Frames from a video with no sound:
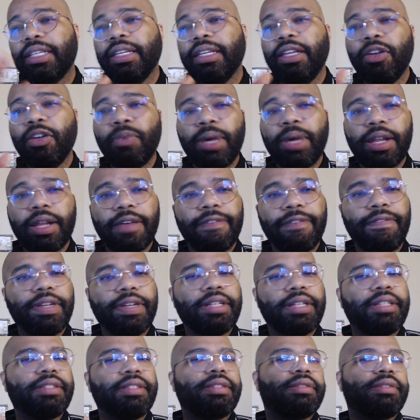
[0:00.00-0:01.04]
And while at
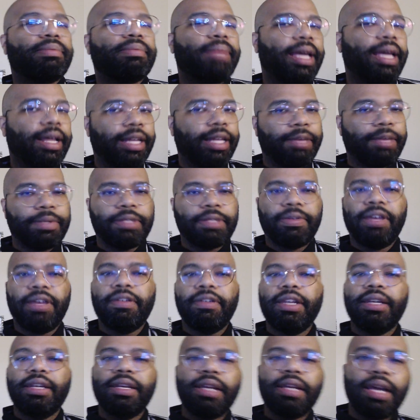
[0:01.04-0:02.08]
first Elliot was
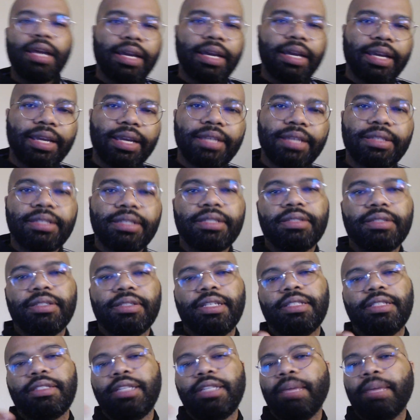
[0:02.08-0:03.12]
very nice
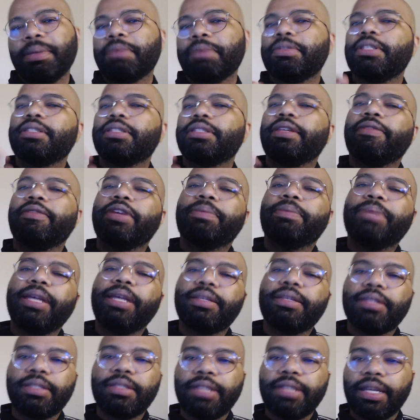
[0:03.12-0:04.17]
and seemed just given a
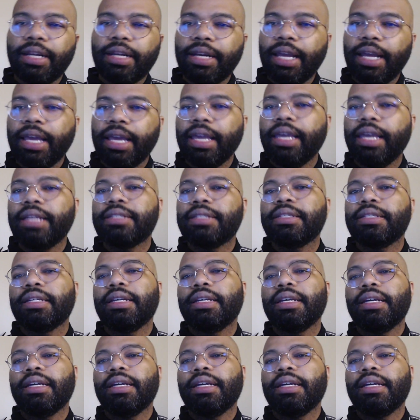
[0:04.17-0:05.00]
place to stay the night,